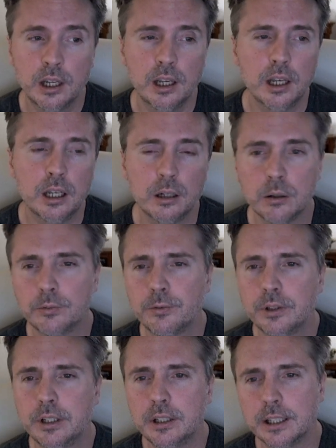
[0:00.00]
And
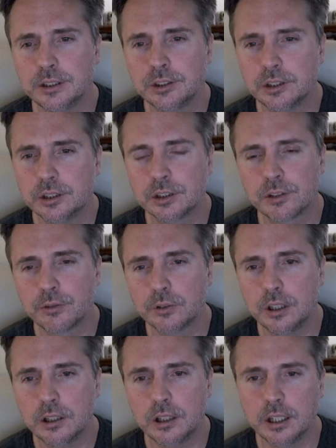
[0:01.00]
hopefully that's just
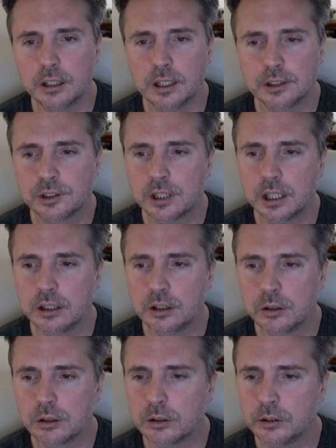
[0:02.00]
free, like that's kind of the
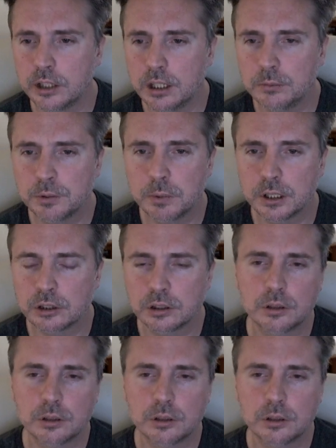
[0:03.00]
Good Old Games mantra.